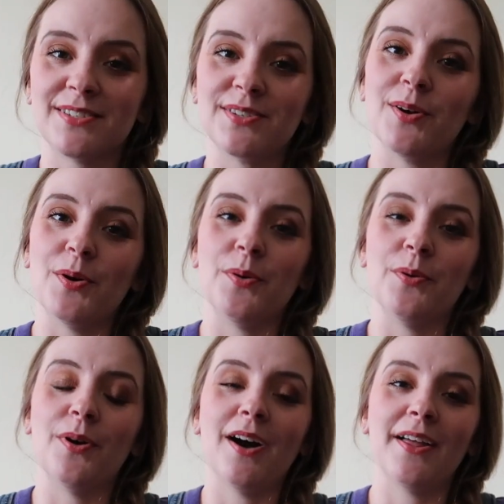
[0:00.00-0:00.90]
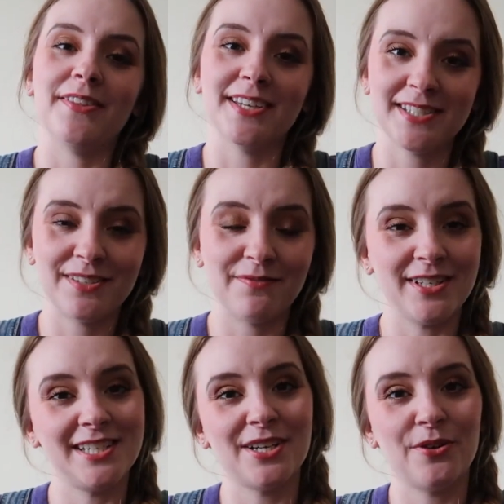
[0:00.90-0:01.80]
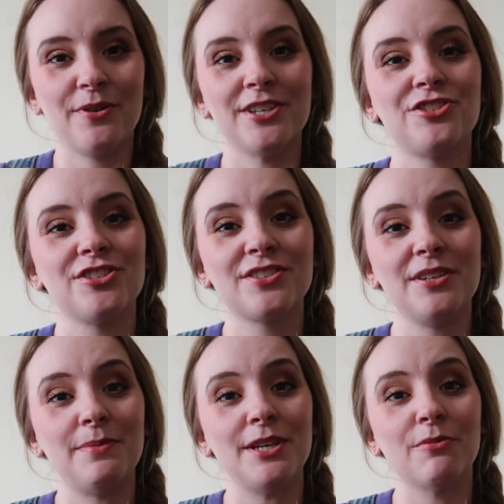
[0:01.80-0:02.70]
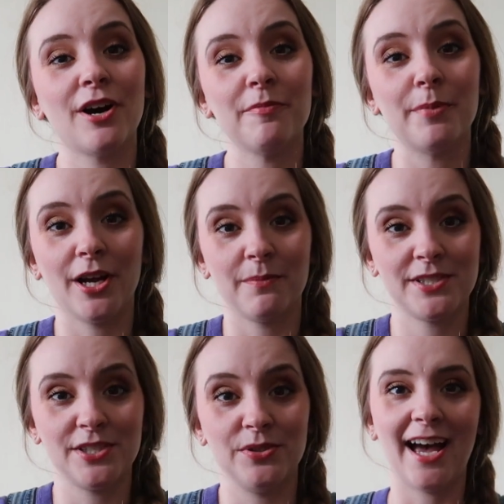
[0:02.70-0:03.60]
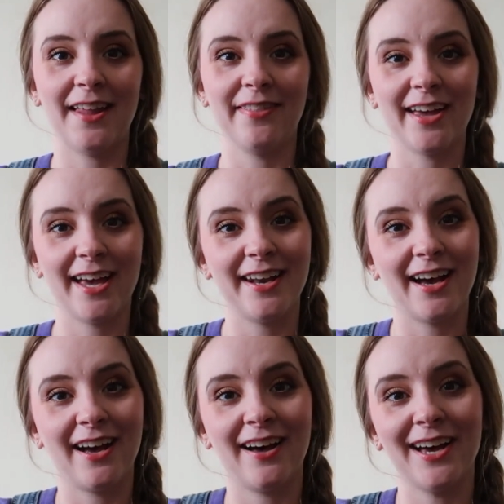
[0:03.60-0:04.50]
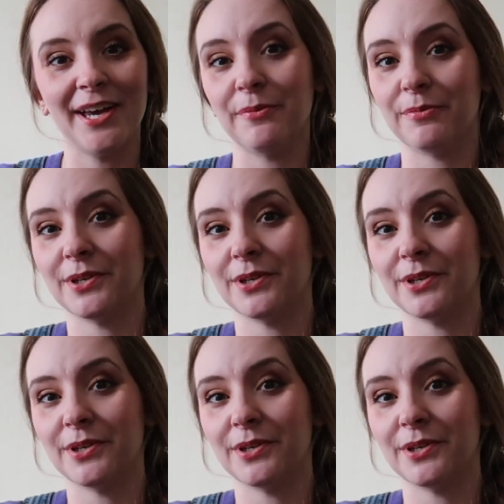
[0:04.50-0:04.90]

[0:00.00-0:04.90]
So this video is just going to be what I've been up to and then I